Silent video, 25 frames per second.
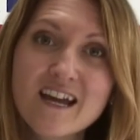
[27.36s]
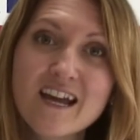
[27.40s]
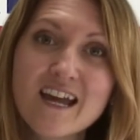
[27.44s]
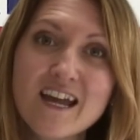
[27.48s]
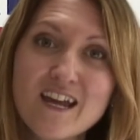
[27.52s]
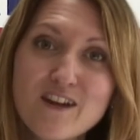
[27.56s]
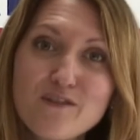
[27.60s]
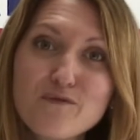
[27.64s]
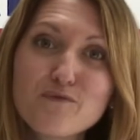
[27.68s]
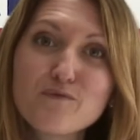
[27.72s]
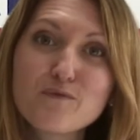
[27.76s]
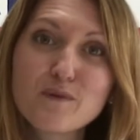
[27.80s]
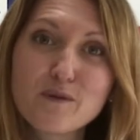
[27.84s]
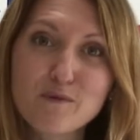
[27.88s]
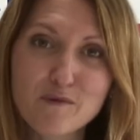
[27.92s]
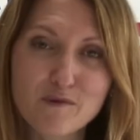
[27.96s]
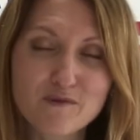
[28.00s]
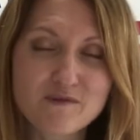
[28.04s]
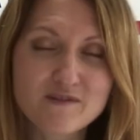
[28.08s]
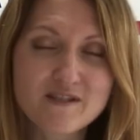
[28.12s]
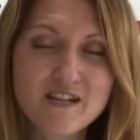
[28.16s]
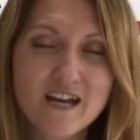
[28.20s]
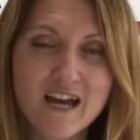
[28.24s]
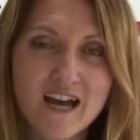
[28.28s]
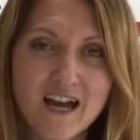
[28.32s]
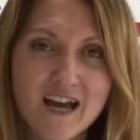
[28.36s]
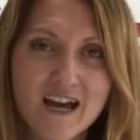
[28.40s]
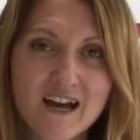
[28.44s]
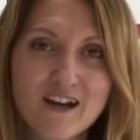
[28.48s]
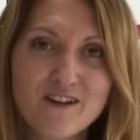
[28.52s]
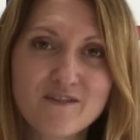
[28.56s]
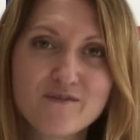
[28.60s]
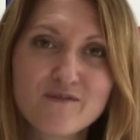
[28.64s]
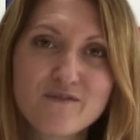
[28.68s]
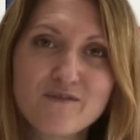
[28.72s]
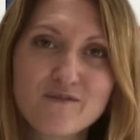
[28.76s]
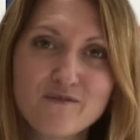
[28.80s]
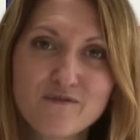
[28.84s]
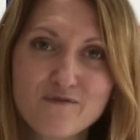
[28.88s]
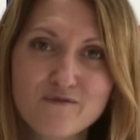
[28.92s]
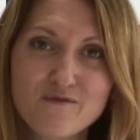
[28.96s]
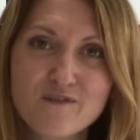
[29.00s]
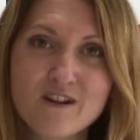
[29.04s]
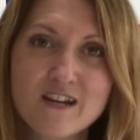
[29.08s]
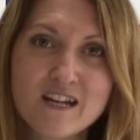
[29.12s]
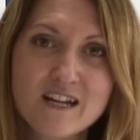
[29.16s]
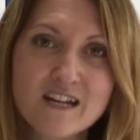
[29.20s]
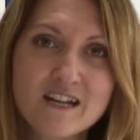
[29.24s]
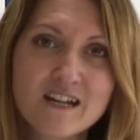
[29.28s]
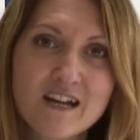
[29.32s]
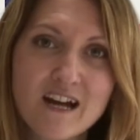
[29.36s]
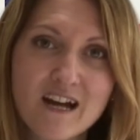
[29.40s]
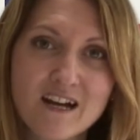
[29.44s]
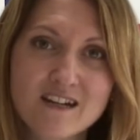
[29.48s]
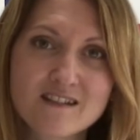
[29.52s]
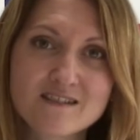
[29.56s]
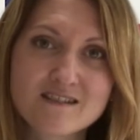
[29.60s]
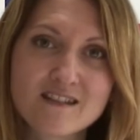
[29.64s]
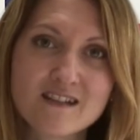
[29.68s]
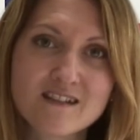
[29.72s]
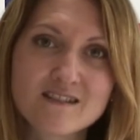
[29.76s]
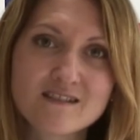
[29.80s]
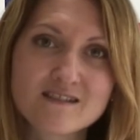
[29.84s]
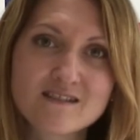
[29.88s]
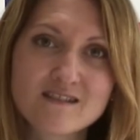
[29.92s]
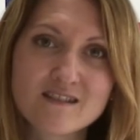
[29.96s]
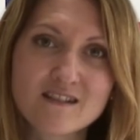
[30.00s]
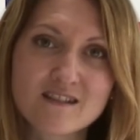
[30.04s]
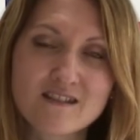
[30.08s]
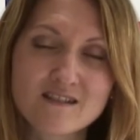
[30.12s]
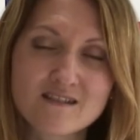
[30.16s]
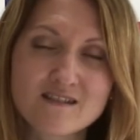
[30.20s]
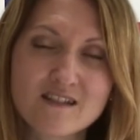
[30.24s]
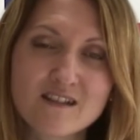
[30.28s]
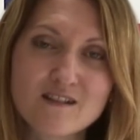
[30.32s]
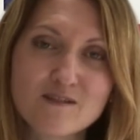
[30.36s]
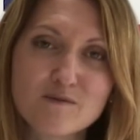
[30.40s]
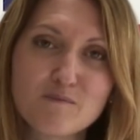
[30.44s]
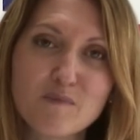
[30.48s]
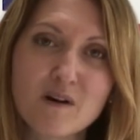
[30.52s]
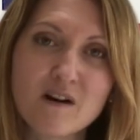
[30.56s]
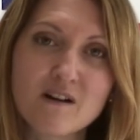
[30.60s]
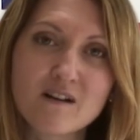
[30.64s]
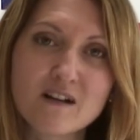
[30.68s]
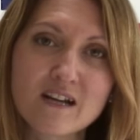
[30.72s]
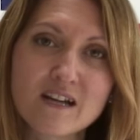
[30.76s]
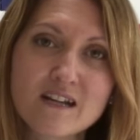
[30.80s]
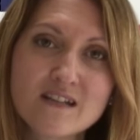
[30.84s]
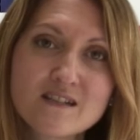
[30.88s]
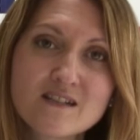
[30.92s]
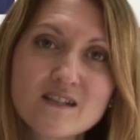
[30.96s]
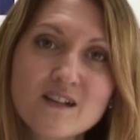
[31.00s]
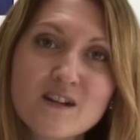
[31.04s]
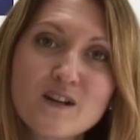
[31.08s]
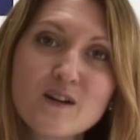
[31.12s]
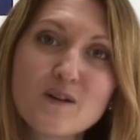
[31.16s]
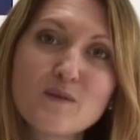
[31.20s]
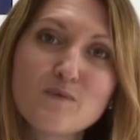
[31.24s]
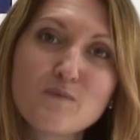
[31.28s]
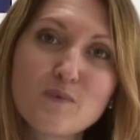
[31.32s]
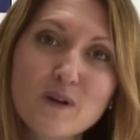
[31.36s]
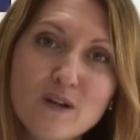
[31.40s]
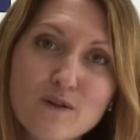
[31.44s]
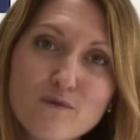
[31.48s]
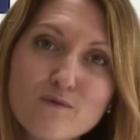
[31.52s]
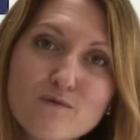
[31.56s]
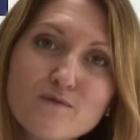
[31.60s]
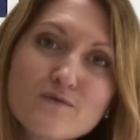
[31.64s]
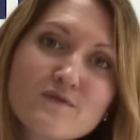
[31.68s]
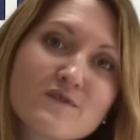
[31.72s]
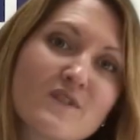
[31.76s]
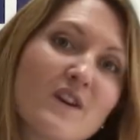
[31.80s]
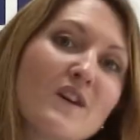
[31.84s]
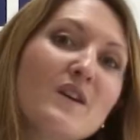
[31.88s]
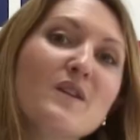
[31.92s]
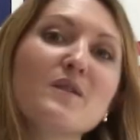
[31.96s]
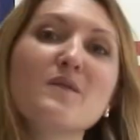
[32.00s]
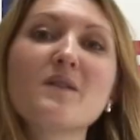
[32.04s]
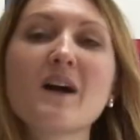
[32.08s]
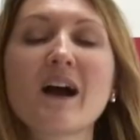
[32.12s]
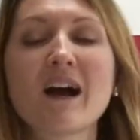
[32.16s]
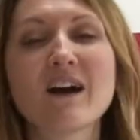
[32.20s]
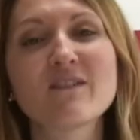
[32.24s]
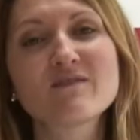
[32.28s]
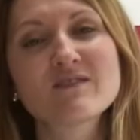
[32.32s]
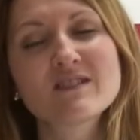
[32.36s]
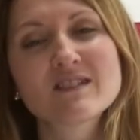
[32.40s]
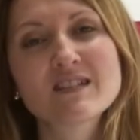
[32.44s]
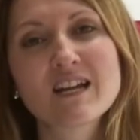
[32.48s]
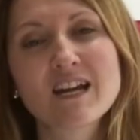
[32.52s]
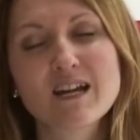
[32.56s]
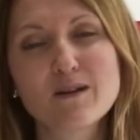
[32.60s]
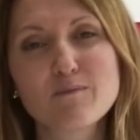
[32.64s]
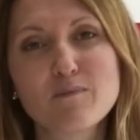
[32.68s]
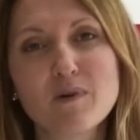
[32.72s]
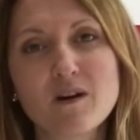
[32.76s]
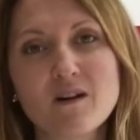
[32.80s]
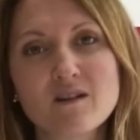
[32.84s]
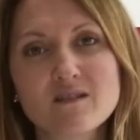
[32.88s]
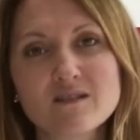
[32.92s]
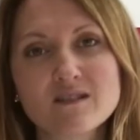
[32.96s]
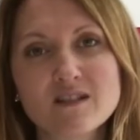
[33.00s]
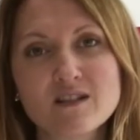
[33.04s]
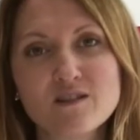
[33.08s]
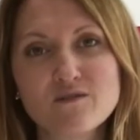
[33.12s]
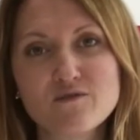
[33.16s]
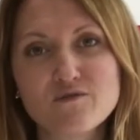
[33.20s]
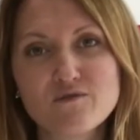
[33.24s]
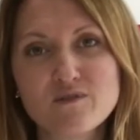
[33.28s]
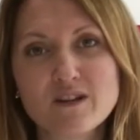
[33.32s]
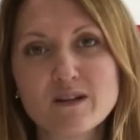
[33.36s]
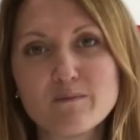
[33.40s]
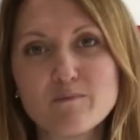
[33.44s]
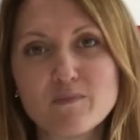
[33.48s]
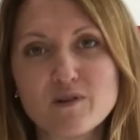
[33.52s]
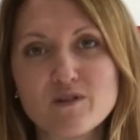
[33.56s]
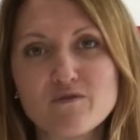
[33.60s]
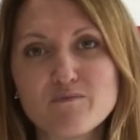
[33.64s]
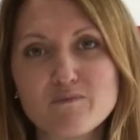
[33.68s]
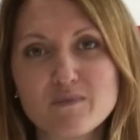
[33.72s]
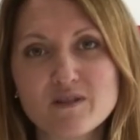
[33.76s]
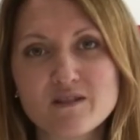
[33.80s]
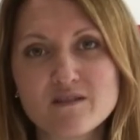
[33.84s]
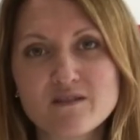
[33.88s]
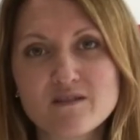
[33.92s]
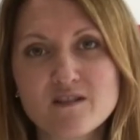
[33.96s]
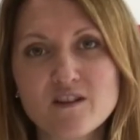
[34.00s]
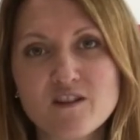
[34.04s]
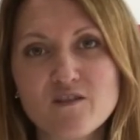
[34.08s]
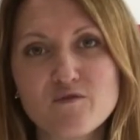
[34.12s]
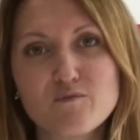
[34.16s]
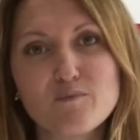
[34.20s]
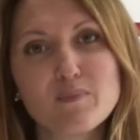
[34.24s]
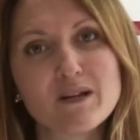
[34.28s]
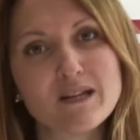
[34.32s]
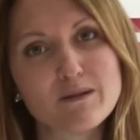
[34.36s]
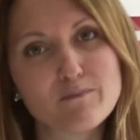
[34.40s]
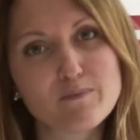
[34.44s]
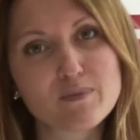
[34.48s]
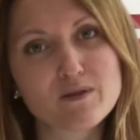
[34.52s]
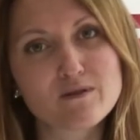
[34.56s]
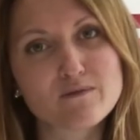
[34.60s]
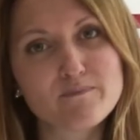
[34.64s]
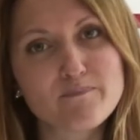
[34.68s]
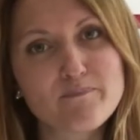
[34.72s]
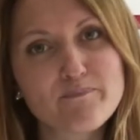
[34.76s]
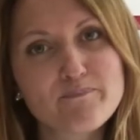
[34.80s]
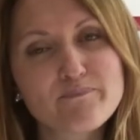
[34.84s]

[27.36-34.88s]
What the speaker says: If we want to have free access to the single market, we also have to take part in free movement of people.